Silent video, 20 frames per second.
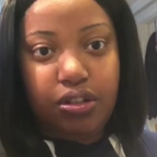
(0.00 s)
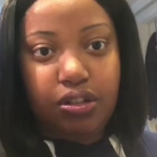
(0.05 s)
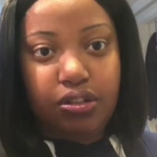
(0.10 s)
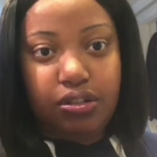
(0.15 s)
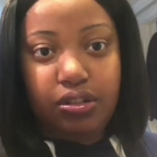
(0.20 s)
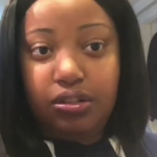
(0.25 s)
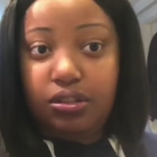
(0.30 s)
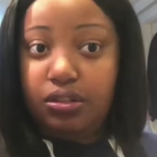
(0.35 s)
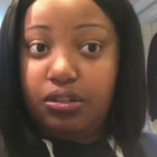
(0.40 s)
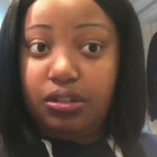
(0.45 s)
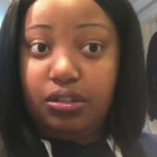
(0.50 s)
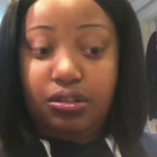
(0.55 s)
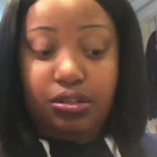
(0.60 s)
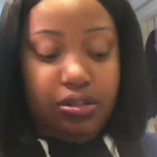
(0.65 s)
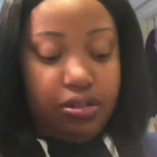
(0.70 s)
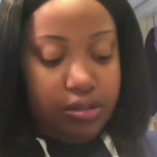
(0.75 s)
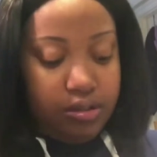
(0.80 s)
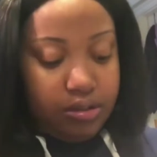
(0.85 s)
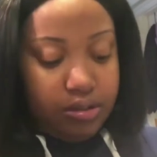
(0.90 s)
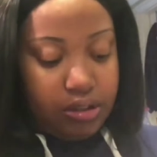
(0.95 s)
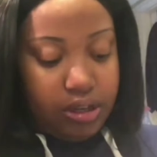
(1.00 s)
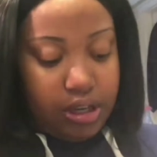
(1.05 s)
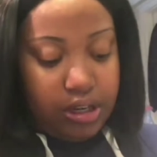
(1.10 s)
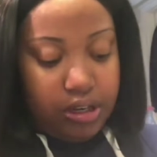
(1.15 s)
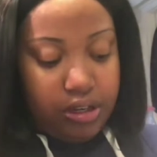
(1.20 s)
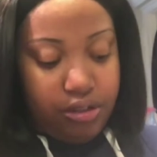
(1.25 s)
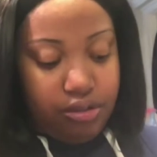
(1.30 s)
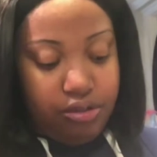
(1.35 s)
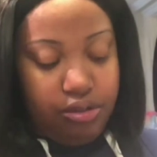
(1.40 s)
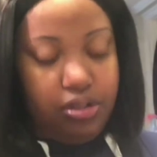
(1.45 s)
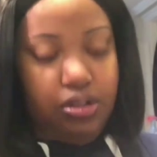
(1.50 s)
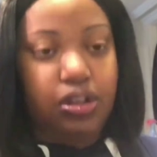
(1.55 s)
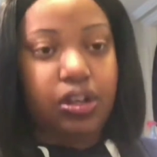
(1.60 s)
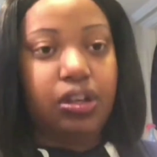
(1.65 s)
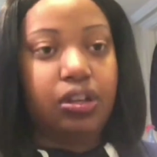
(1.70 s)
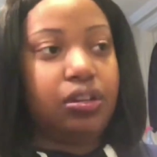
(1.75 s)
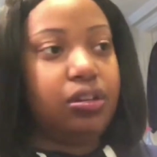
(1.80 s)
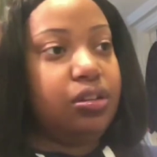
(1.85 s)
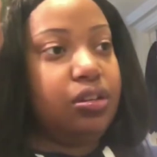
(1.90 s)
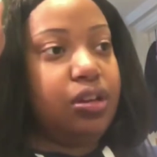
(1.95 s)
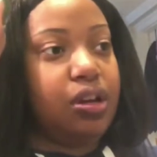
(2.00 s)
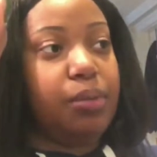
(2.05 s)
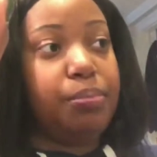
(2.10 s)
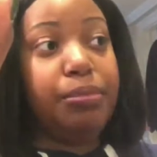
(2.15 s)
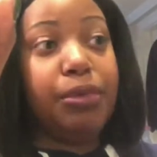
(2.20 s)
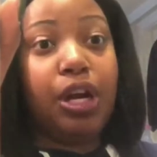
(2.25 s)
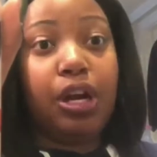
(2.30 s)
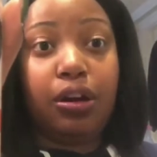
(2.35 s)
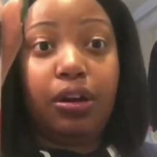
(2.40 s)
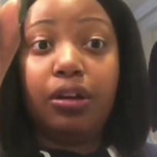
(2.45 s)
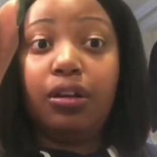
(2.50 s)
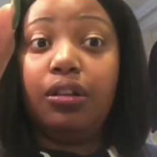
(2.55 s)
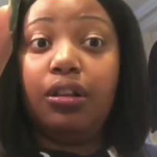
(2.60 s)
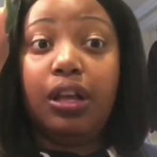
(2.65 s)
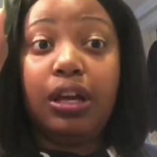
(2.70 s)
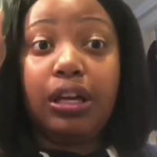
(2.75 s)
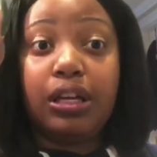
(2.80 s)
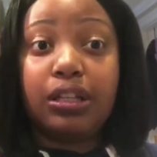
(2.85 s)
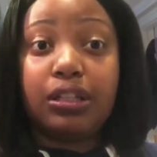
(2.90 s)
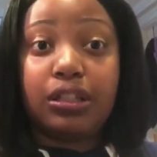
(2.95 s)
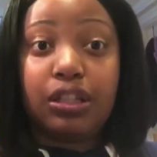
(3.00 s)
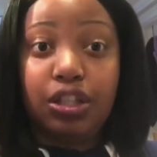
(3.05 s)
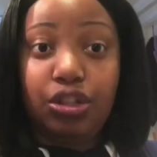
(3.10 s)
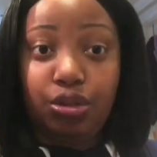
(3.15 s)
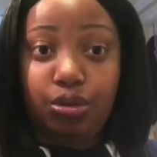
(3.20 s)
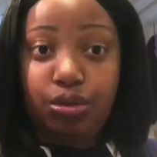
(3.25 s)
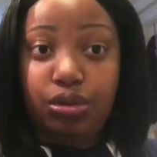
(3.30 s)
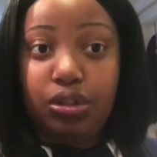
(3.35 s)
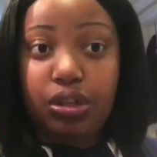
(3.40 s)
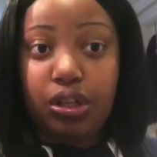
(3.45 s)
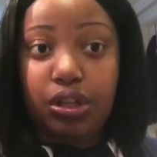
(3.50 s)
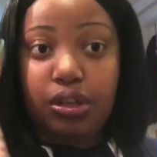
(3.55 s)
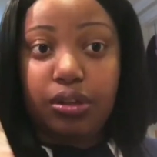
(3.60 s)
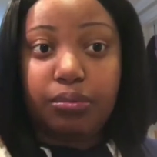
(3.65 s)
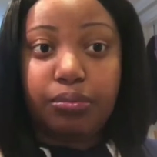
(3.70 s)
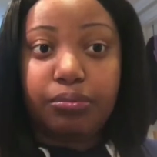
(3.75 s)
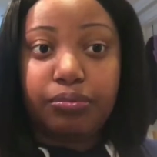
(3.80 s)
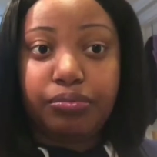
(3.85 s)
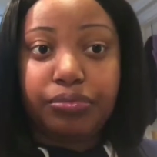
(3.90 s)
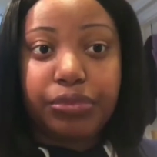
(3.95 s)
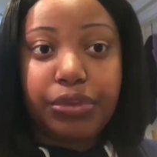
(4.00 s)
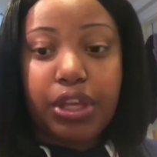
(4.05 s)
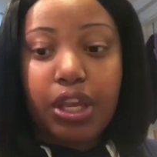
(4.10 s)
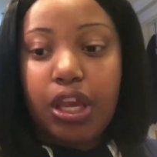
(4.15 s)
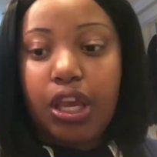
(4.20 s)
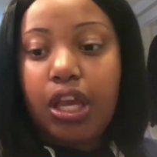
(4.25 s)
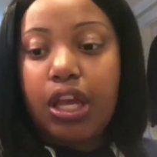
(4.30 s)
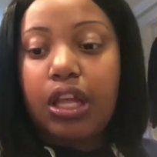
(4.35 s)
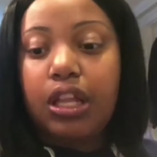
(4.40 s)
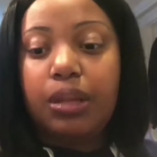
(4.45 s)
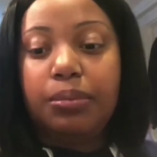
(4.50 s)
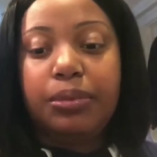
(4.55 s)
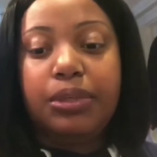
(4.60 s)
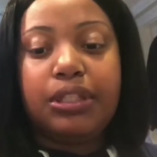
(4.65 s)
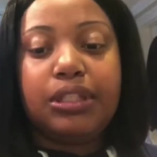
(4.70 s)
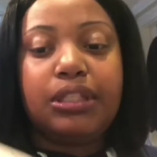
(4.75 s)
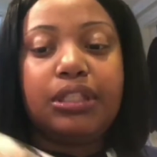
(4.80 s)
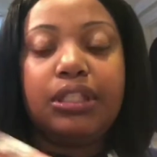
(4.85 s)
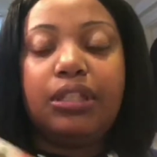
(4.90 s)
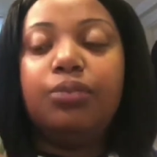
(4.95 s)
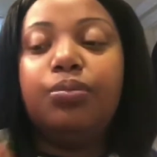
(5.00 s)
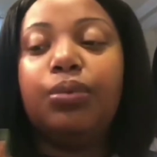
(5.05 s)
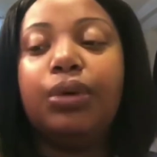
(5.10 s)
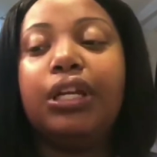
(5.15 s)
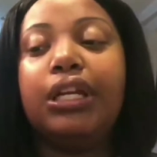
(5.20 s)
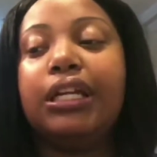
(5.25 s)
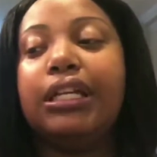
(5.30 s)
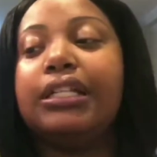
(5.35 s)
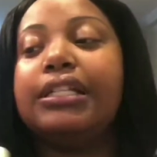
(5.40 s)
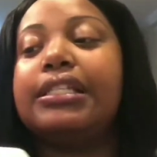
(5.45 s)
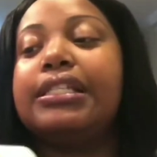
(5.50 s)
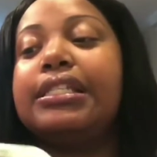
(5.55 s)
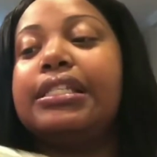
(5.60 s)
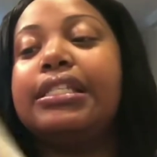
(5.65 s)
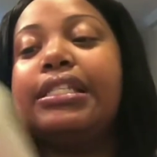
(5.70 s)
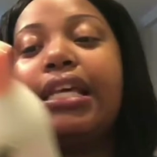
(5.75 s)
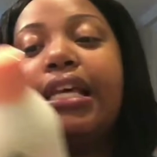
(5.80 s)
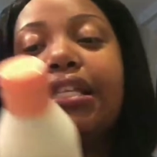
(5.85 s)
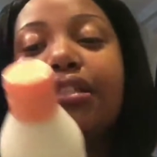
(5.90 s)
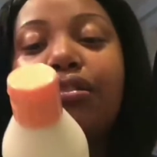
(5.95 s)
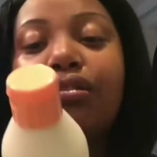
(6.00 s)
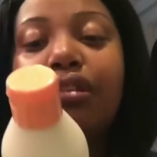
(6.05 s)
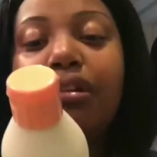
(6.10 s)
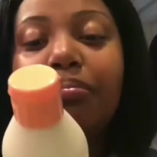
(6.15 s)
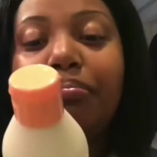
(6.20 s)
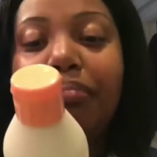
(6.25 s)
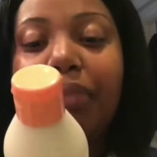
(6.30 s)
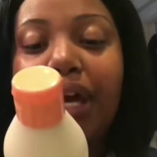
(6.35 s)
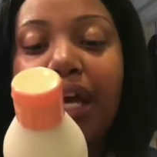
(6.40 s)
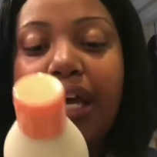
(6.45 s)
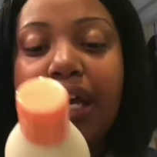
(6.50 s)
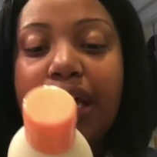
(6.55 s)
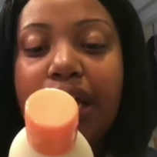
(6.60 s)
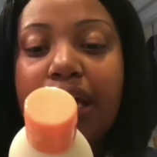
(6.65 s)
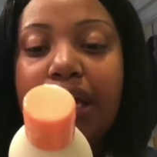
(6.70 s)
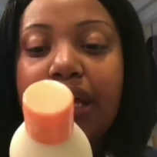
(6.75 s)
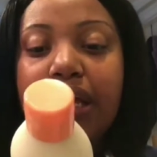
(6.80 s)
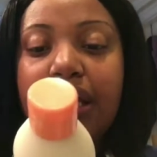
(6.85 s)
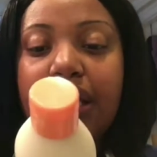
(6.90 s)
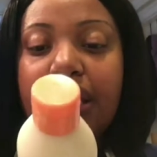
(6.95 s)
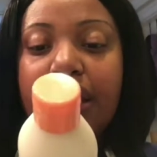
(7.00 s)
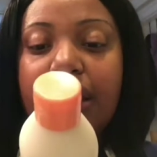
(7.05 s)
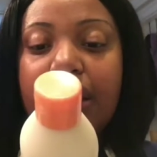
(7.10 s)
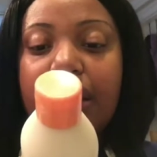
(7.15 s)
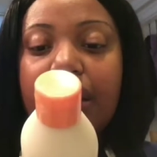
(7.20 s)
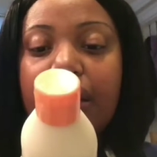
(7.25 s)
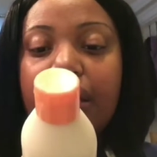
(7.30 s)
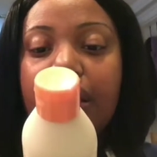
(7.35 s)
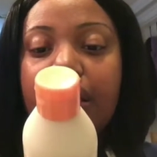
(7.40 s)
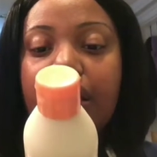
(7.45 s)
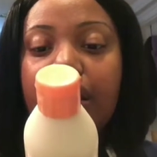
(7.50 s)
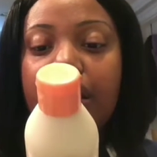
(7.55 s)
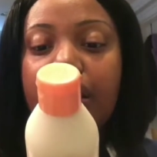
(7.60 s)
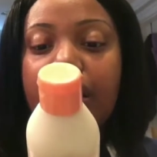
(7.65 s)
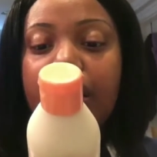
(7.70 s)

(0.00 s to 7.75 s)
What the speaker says: So this is kind of interesting. I'm not gonna lie, it's interesting. Let me see what it says on the back.